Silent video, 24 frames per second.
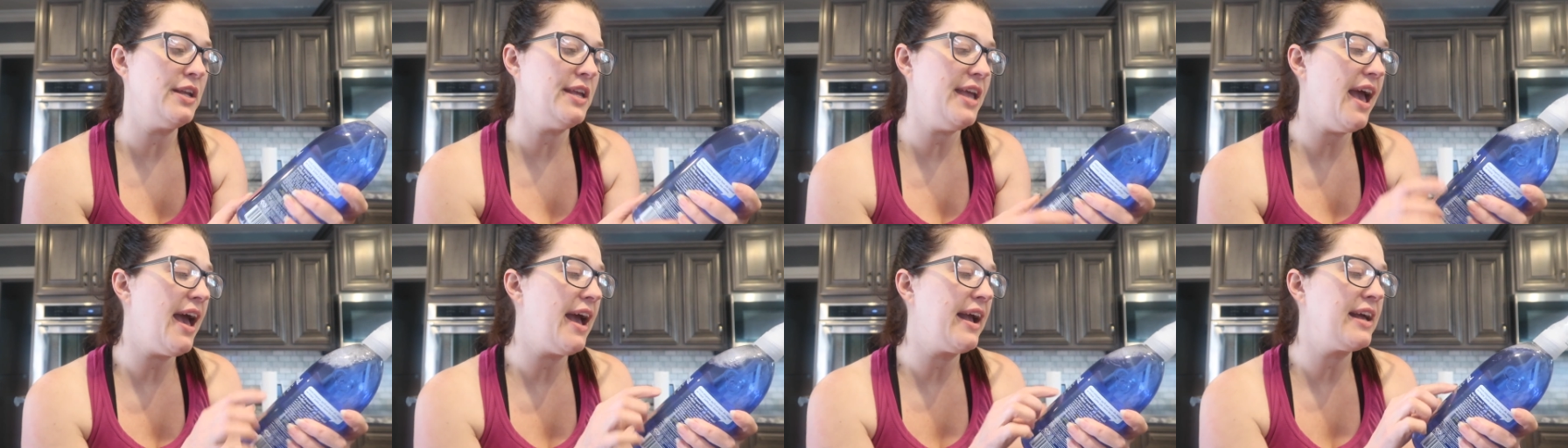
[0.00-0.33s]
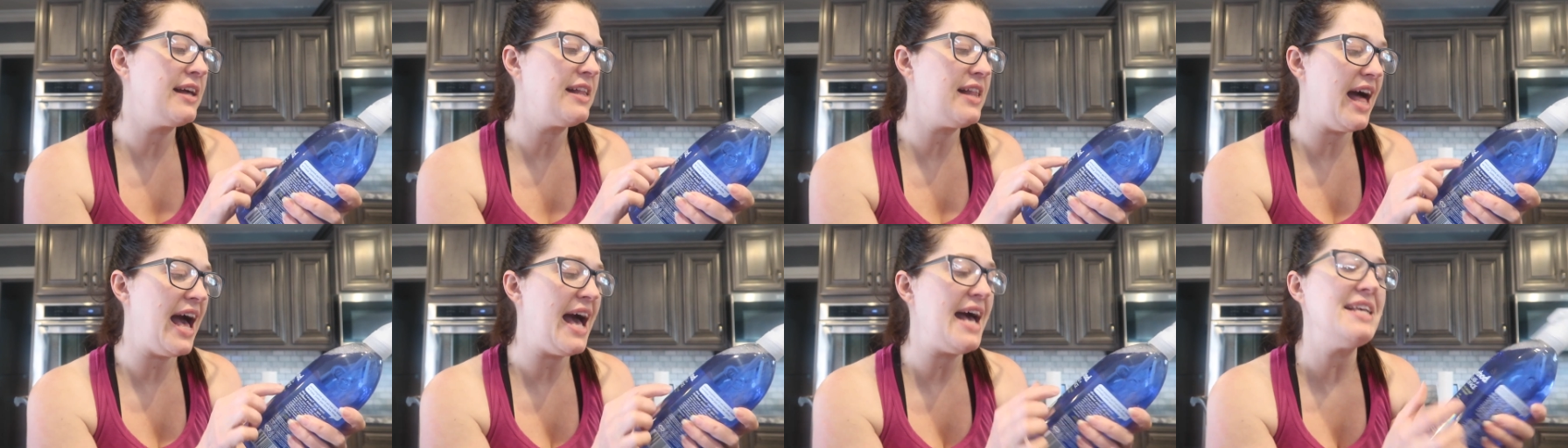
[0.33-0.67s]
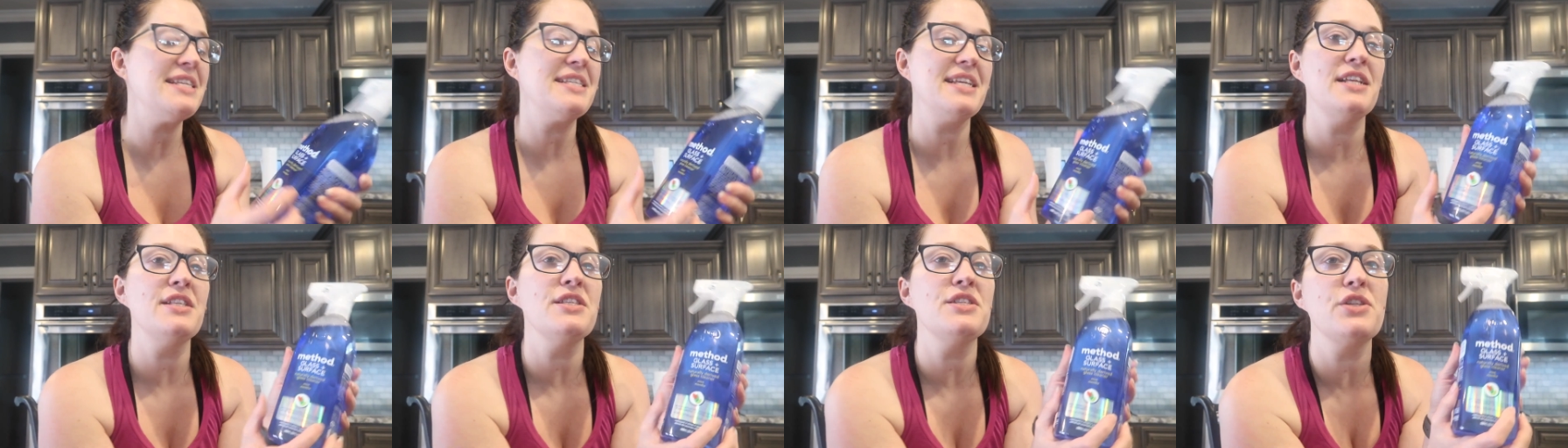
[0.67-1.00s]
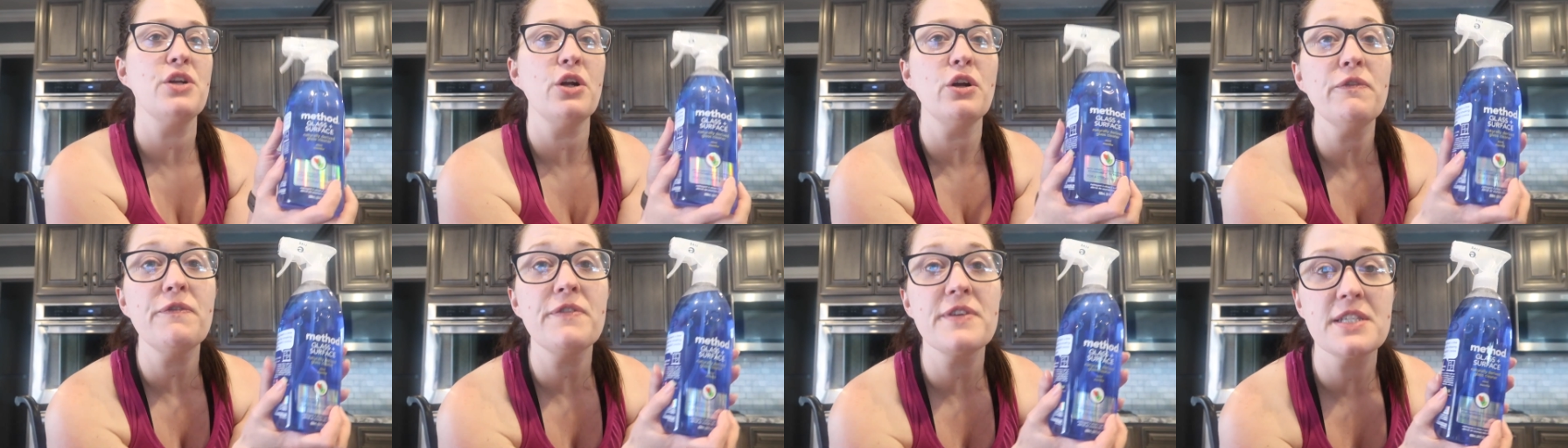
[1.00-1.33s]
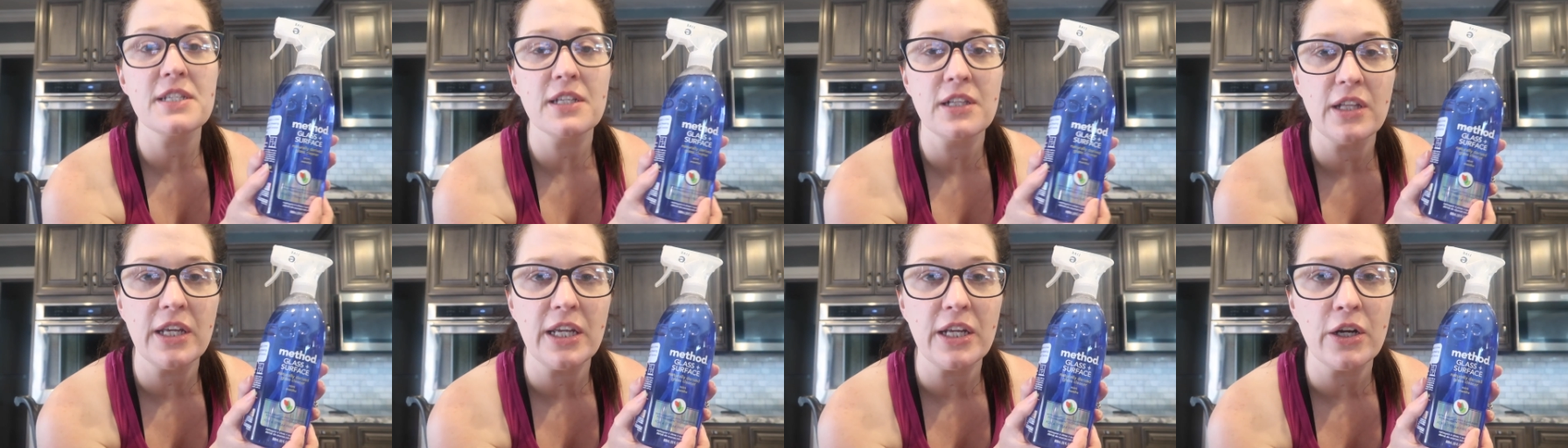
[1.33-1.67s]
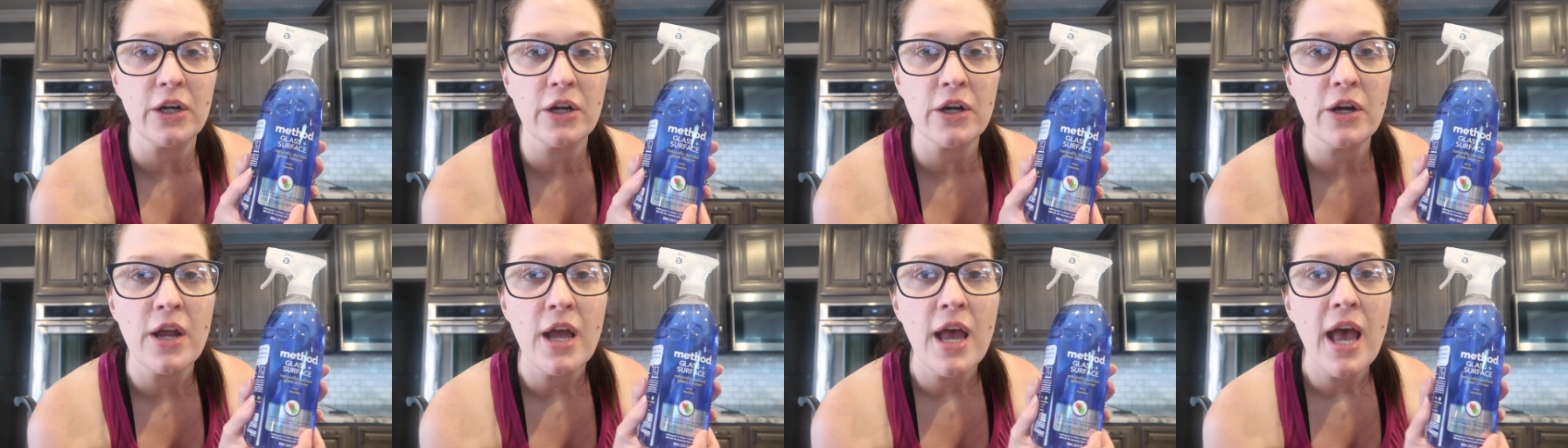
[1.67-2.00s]
Yeah, glass and surface
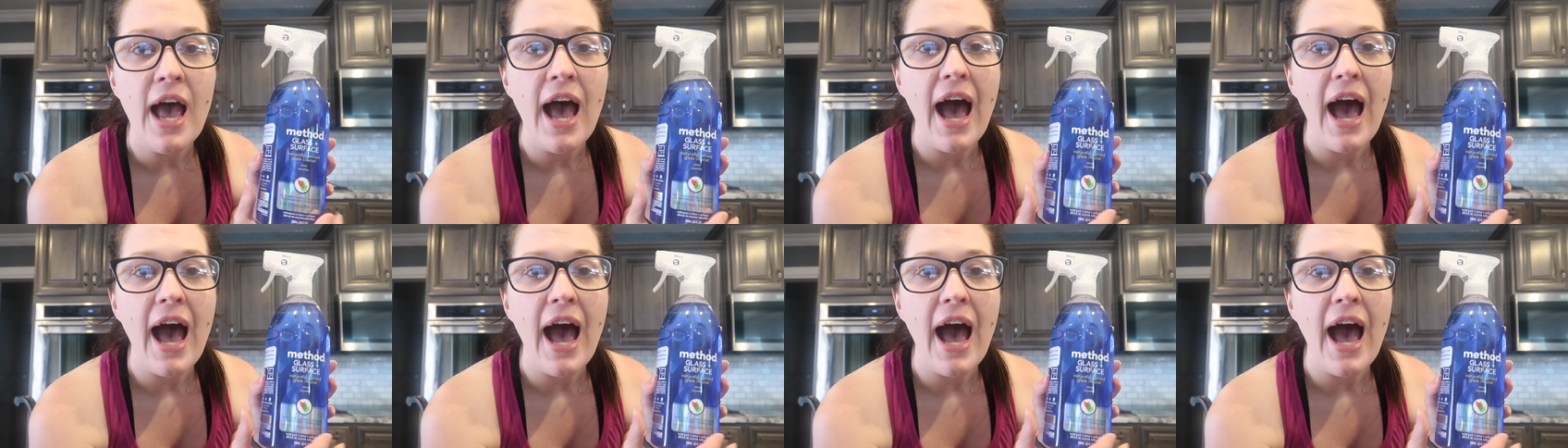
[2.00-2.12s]
cleaner.